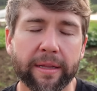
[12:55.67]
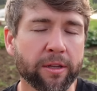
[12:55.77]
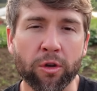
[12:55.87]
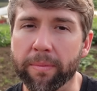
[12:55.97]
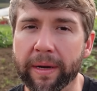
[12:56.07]

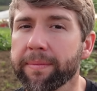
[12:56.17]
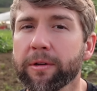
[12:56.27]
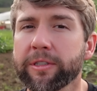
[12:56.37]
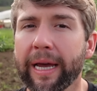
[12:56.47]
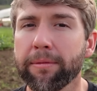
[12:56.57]
You can pick up
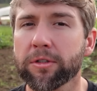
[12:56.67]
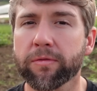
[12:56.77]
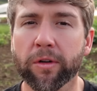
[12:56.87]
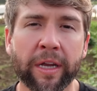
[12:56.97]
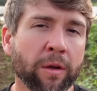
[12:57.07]
those tablets
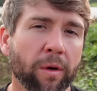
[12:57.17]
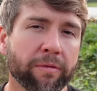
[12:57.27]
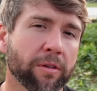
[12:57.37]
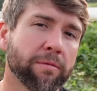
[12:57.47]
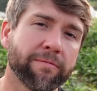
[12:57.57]
for anywhere
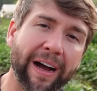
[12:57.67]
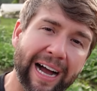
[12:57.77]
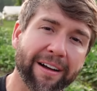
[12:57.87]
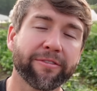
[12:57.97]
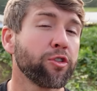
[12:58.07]
from five